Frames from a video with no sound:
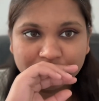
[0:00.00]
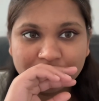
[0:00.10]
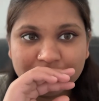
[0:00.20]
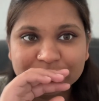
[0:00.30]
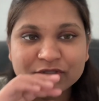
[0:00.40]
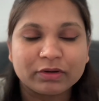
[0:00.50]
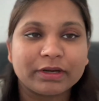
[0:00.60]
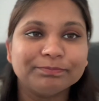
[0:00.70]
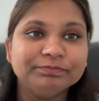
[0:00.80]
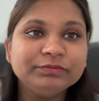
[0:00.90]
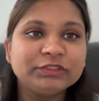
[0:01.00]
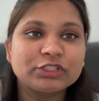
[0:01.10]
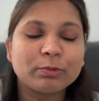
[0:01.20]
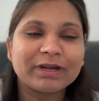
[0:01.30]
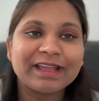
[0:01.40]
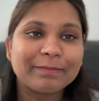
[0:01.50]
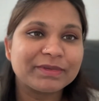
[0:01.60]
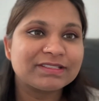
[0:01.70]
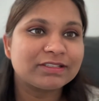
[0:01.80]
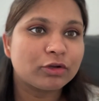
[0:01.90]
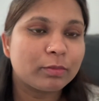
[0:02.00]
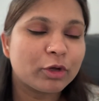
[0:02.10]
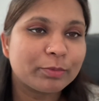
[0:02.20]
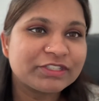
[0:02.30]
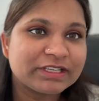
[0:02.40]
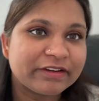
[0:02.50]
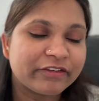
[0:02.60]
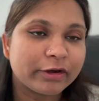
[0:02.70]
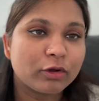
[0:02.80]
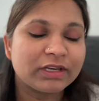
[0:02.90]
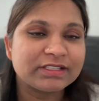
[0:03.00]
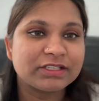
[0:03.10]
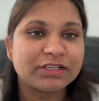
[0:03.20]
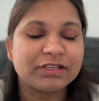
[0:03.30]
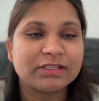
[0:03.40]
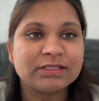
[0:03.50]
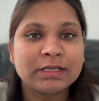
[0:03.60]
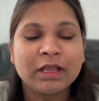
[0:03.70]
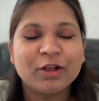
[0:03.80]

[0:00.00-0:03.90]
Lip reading: I'm sorry. So what happens in obstetric cholestasis?